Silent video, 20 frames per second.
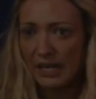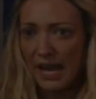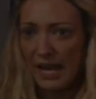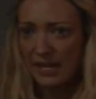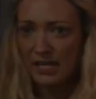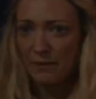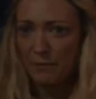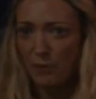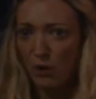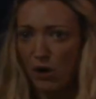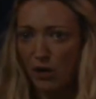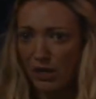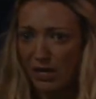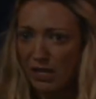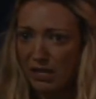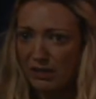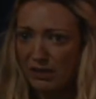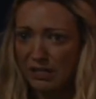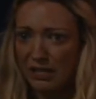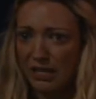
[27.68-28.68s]
hadn't bought
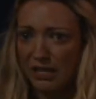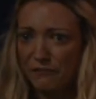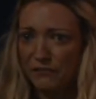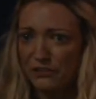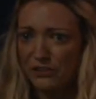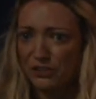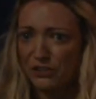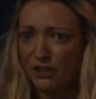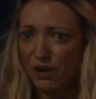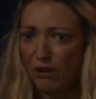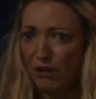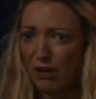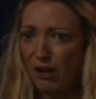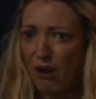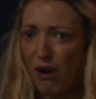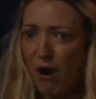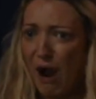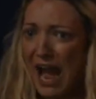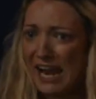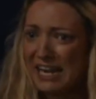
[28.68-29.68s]
Heathcliff so
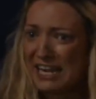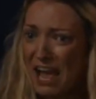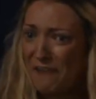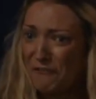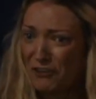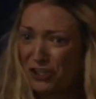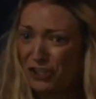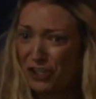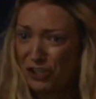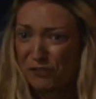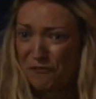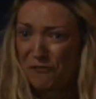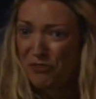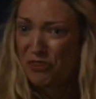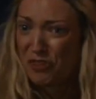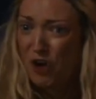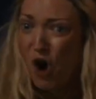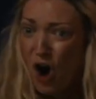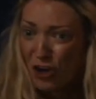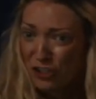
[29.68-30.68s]
low, I never should have
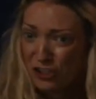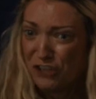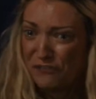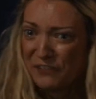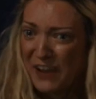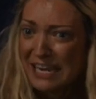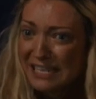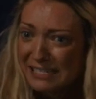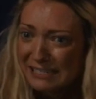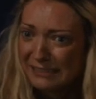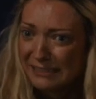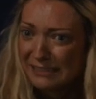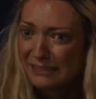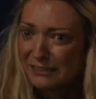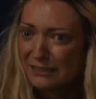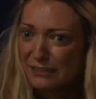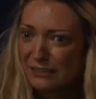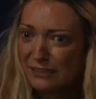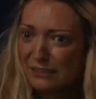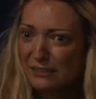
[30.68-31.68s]
thought of it.
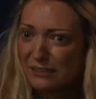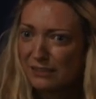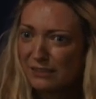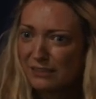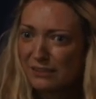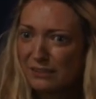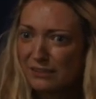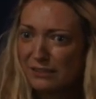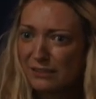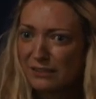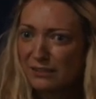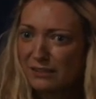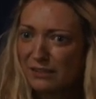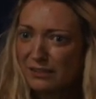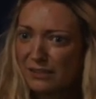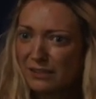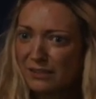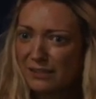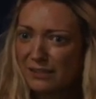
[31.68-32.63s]
Heathcliff.